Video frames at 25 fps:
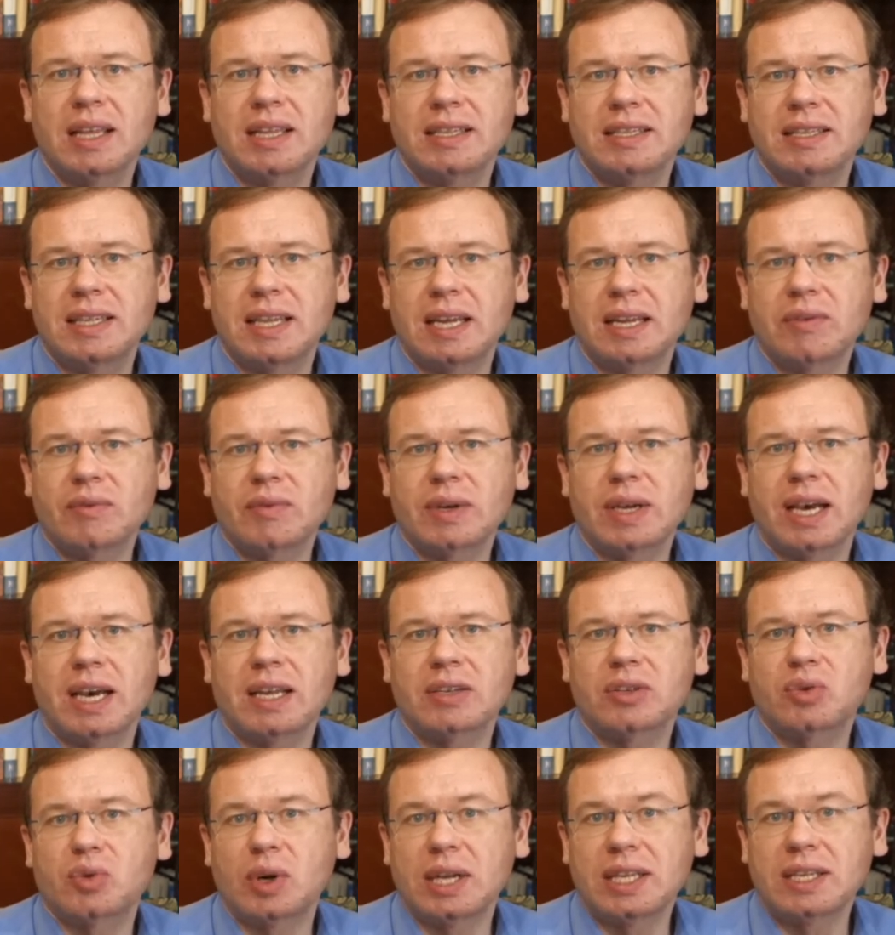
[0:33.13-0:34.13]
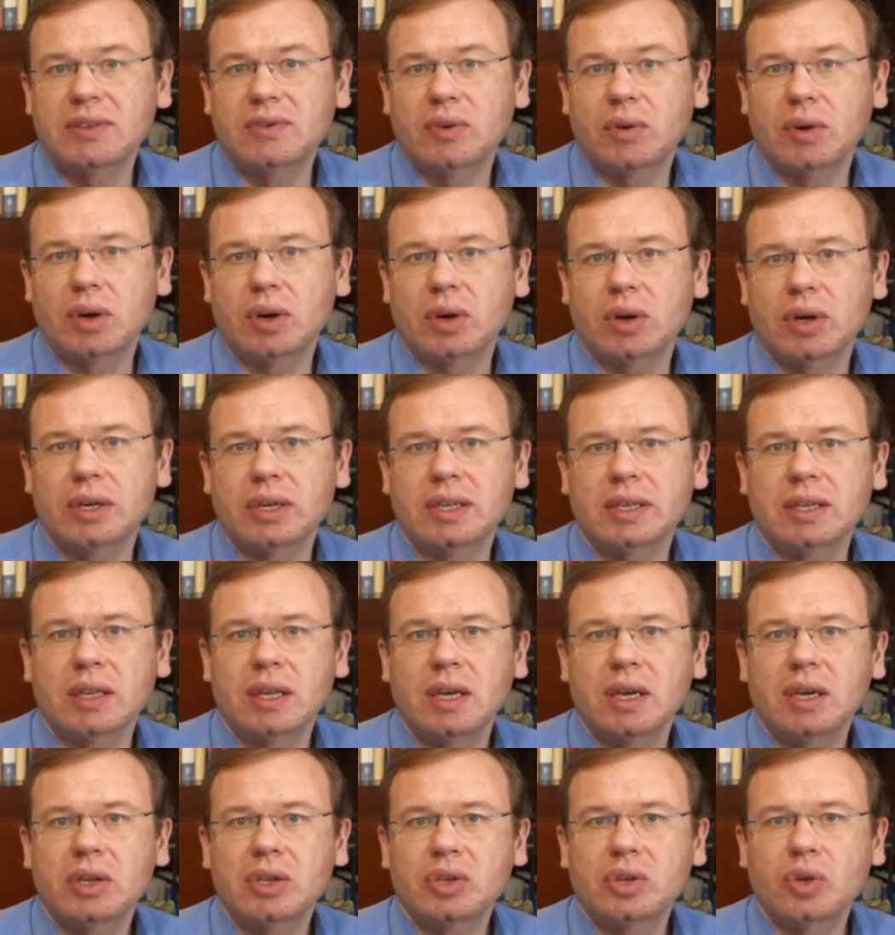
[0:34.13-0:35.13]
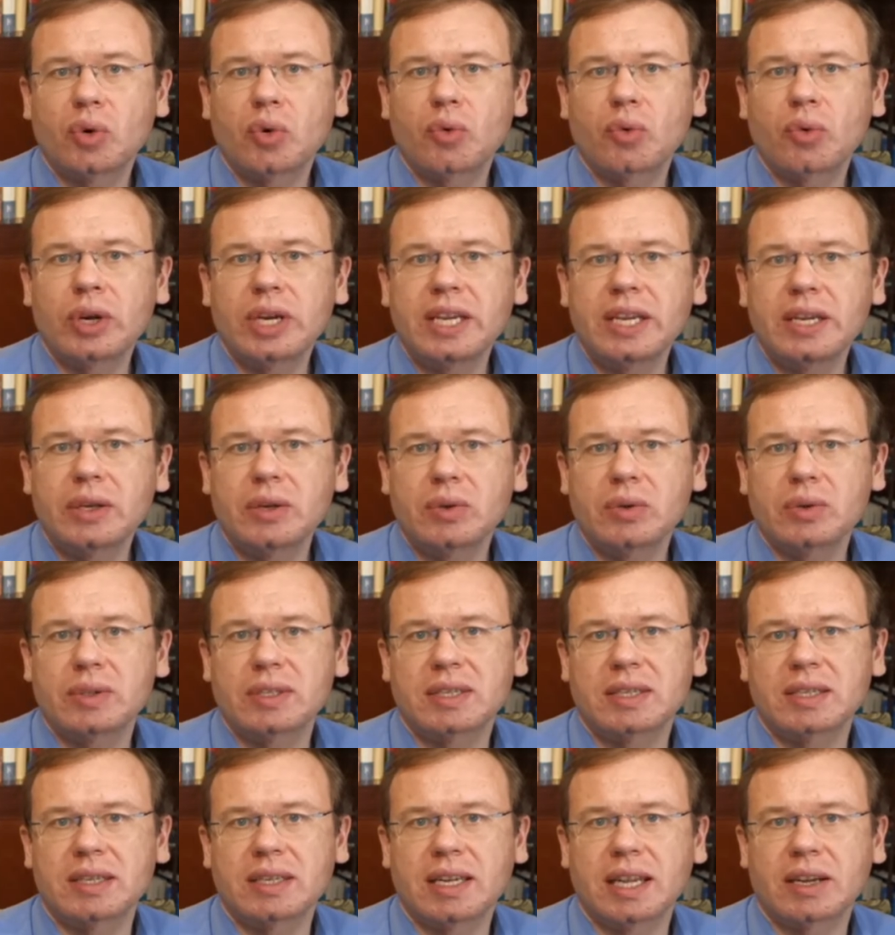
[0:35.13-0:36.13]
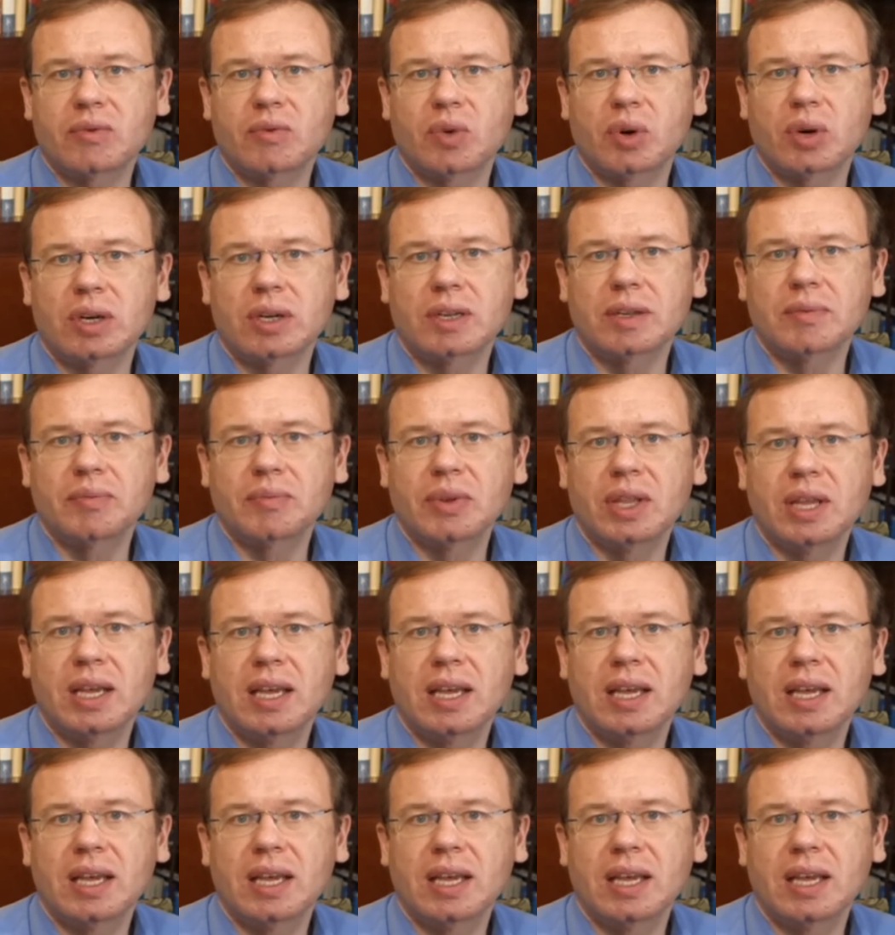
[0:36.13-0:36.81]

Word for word: Then we had transfer learning to reuse the network.